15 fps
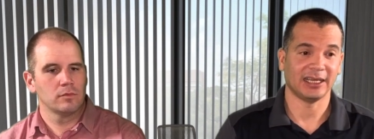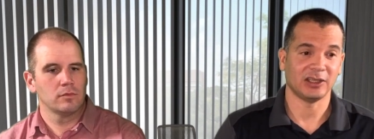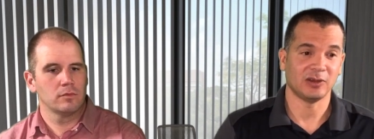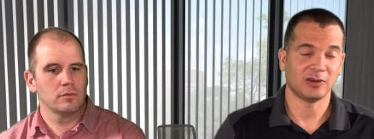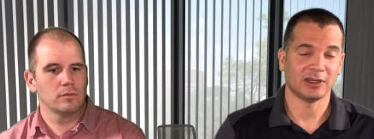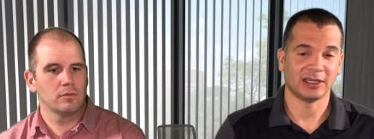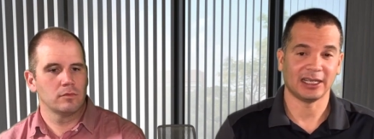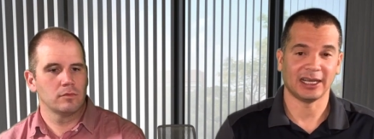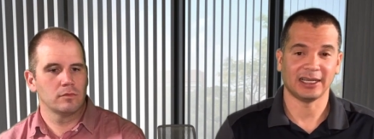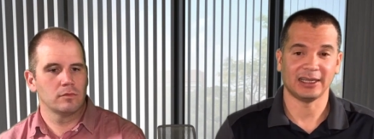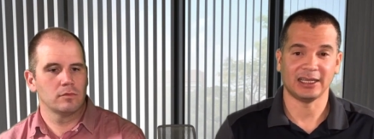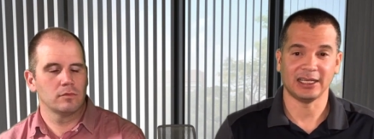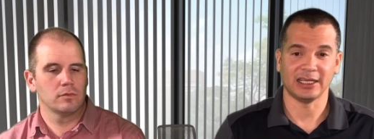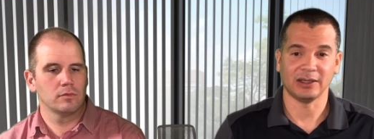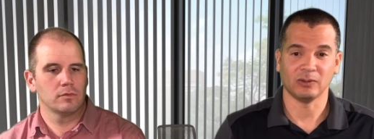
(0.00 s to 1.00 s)
Speaker 1: that you can get
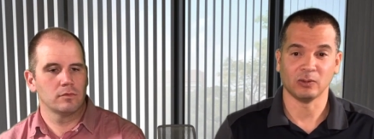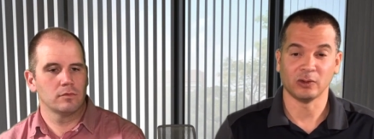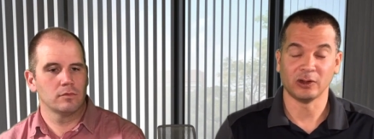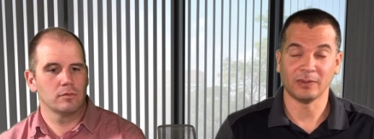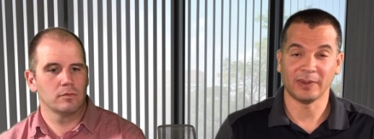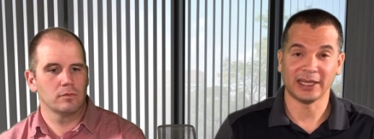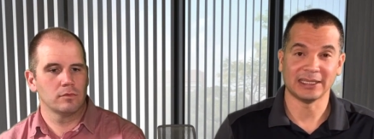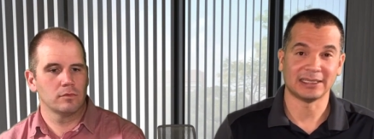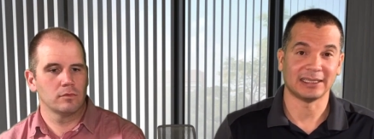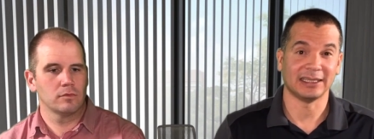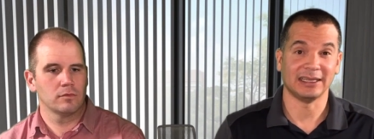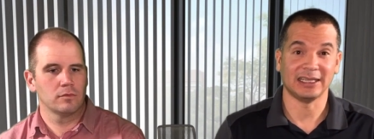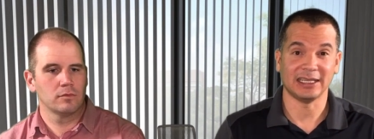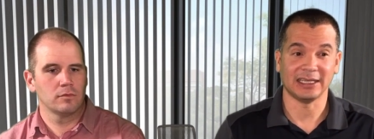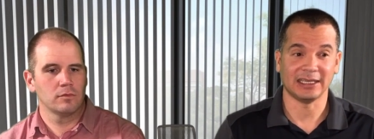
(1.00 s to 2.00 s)
the rudiments
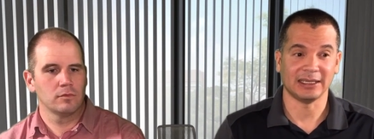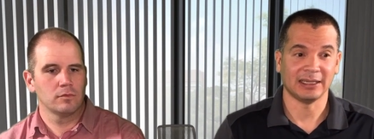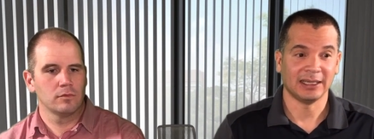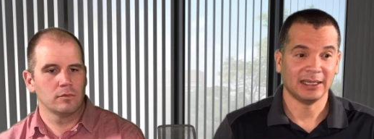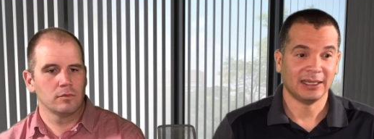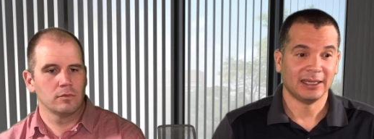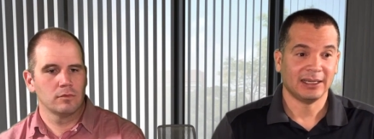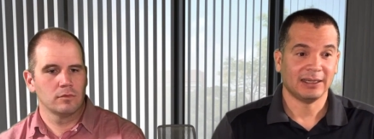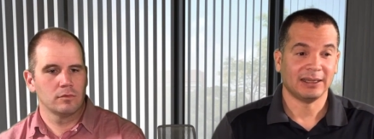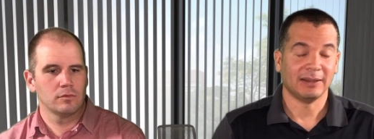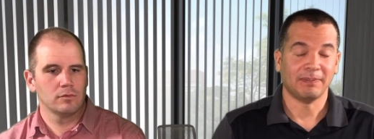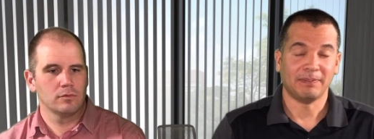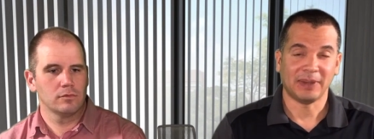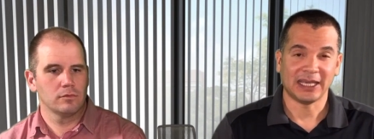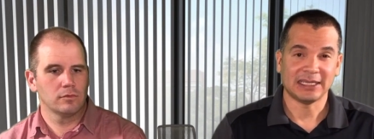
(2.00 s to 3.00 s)
and the the
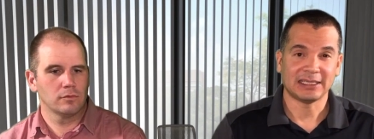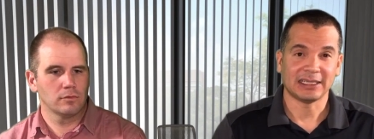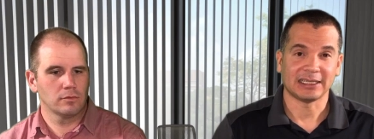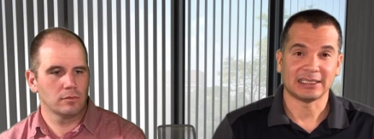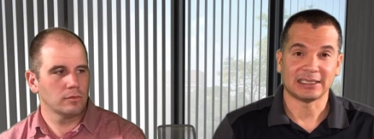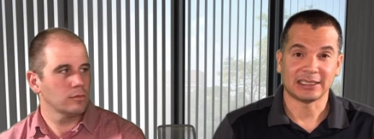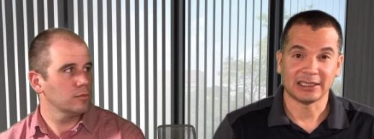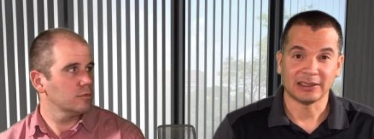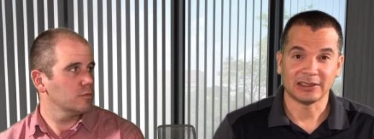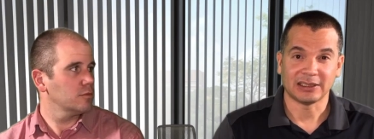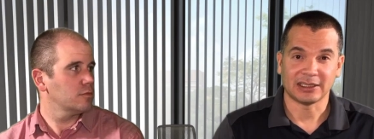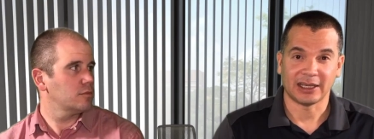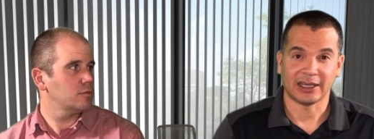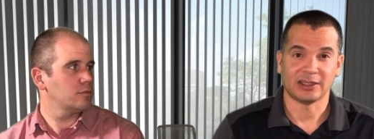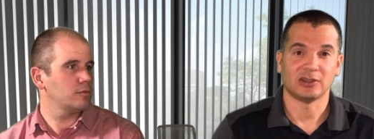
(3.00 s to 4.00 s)
basic skill
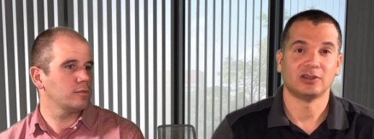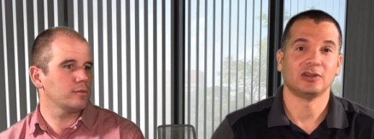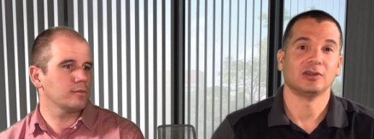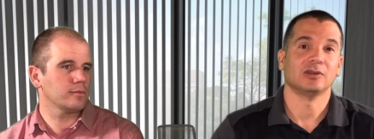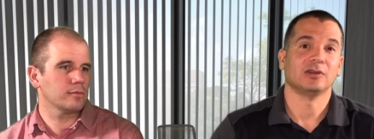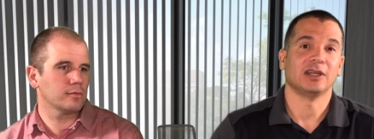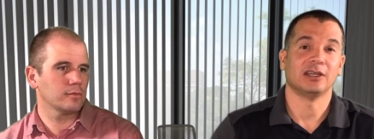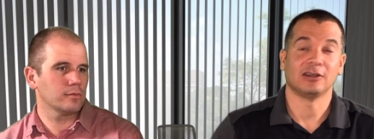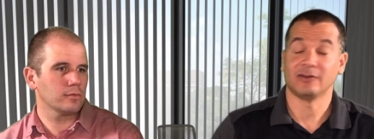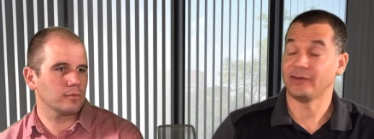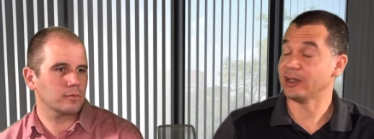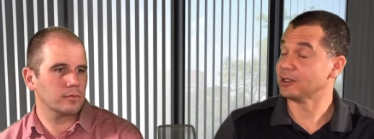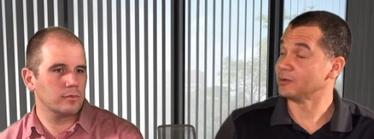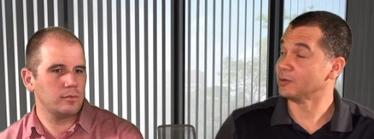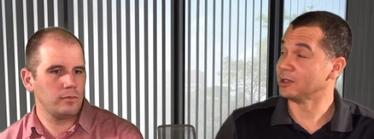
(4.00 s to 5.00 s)
set to
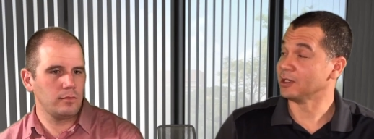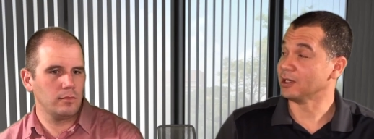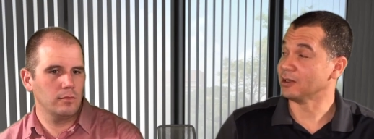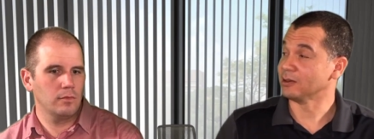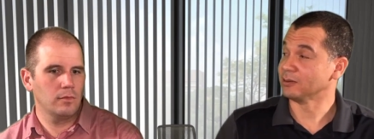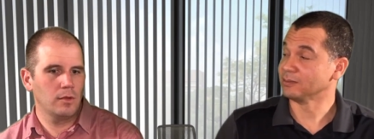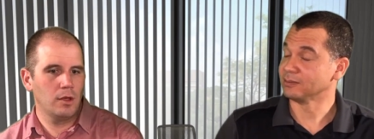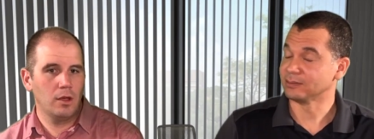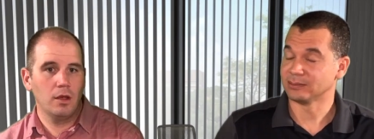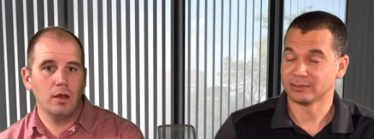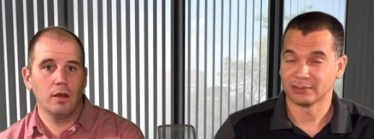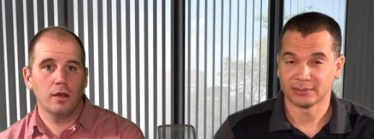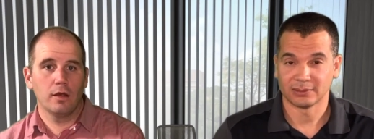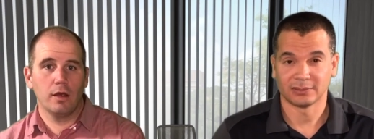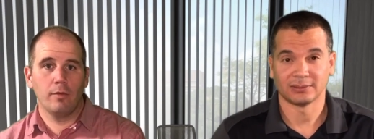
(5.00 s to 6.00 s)
interface with the gear.
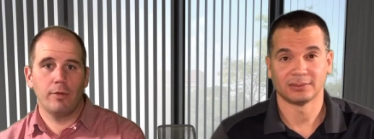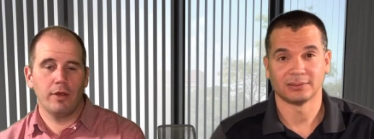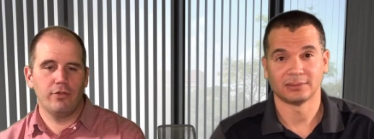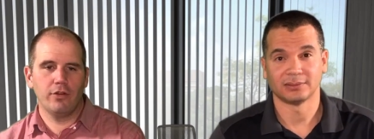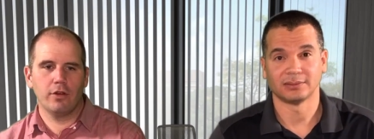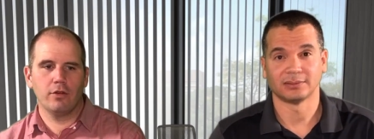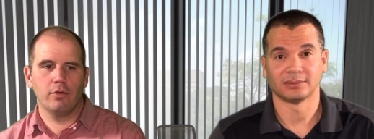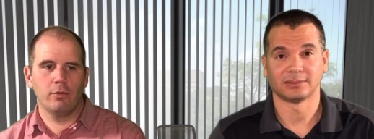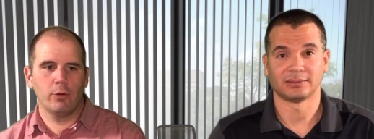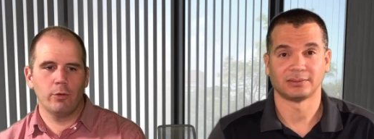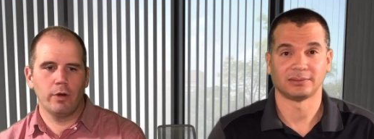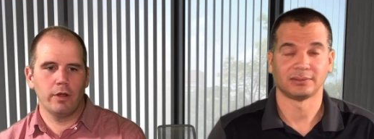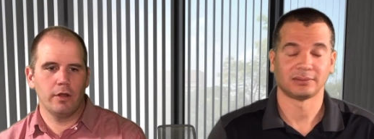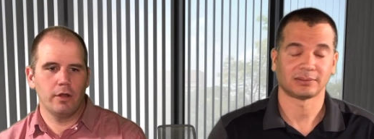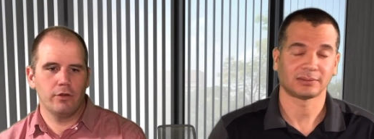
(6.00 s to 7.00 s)
Speaker 2: Yeah, basically we
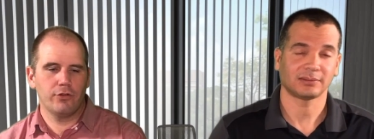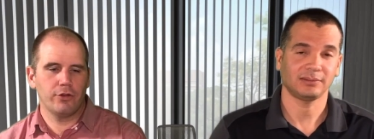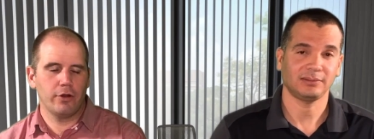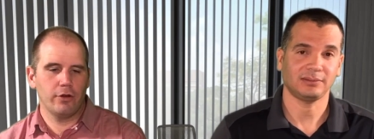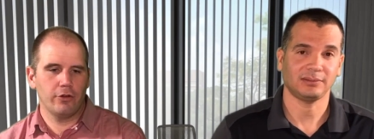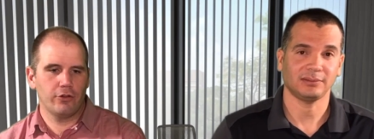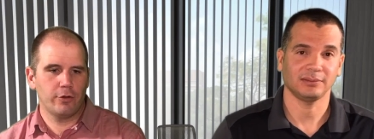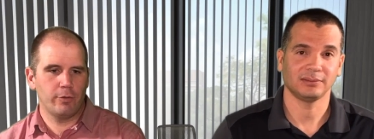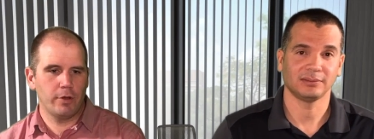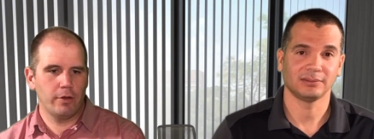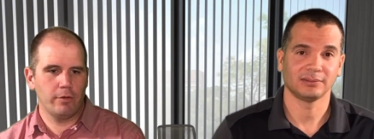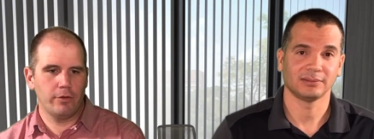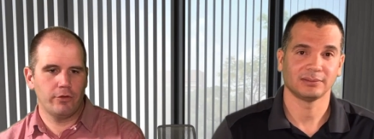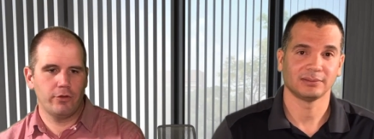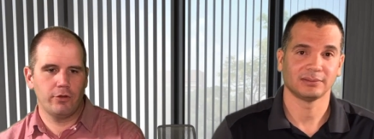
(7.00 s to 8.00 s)
want installers to be
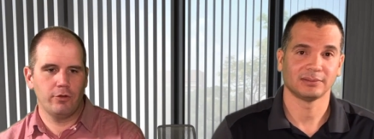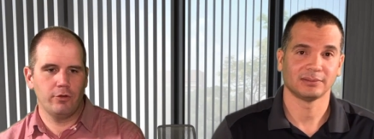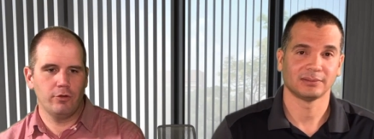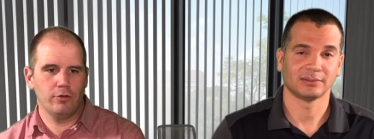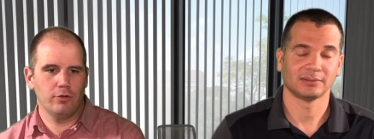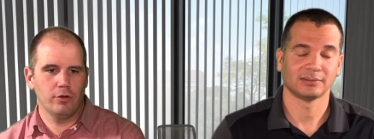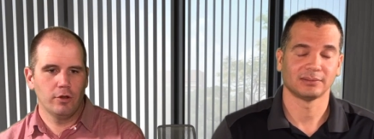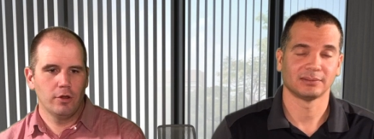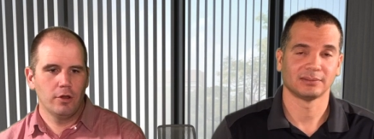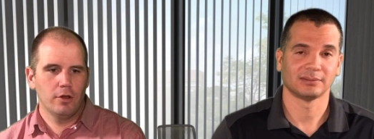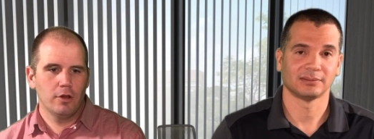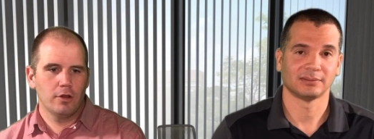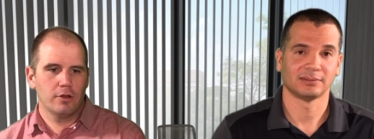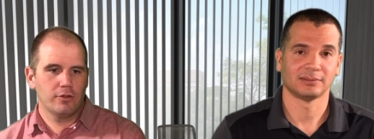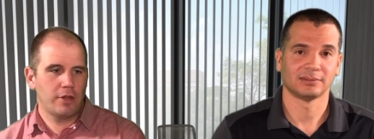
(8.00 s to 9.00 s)
able to
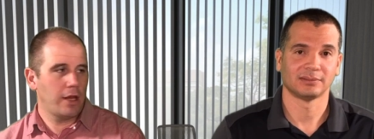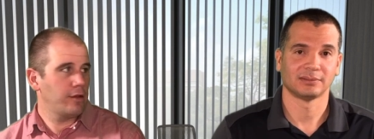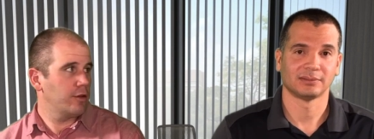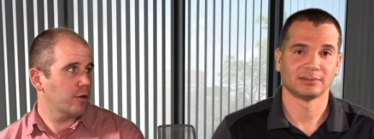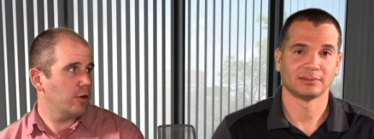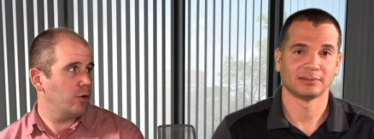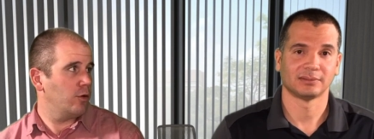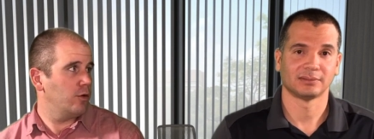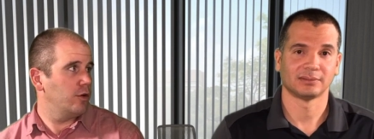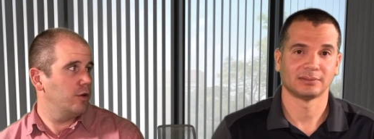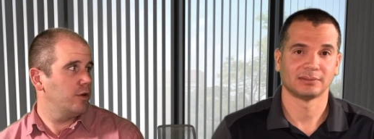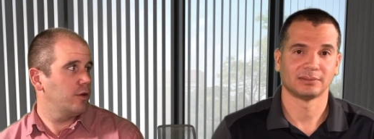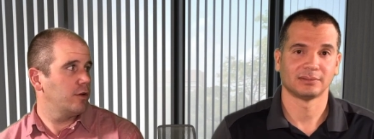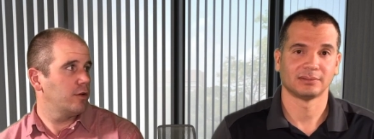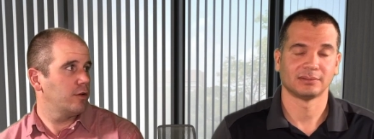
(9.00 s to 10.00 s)
take the code,
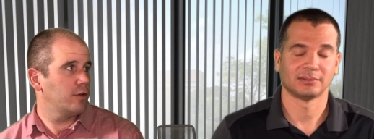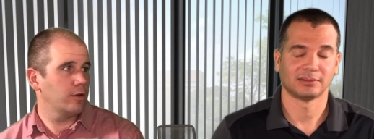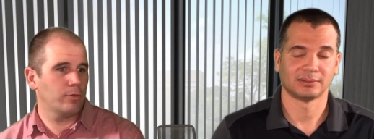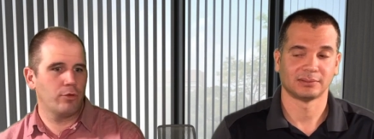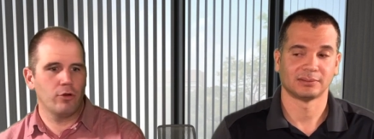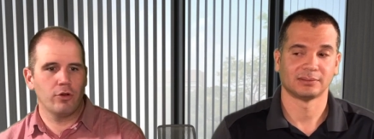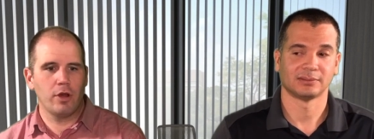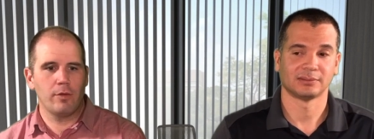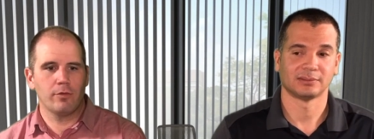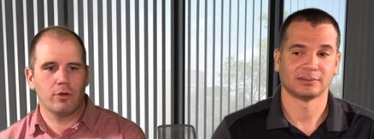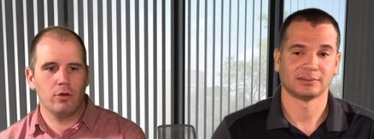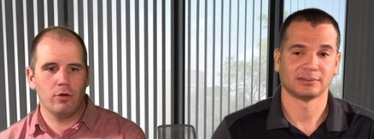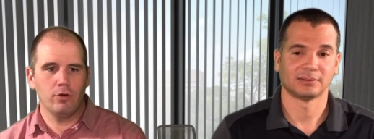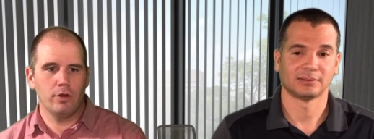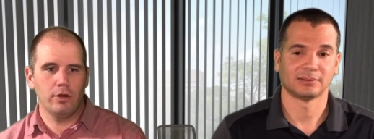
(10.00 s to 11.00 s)
the programmed
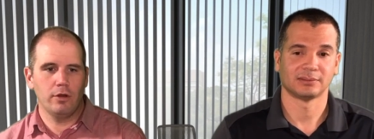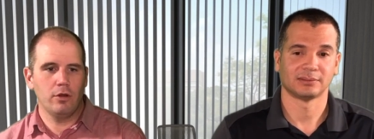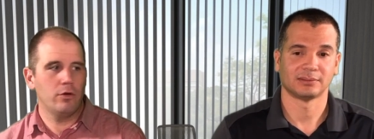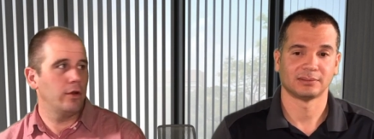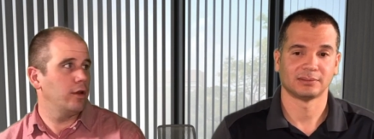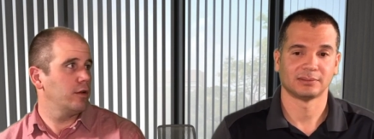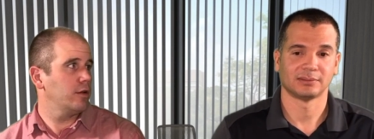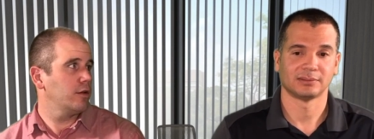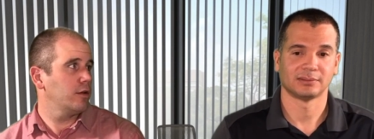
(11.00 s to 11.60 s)
code and load it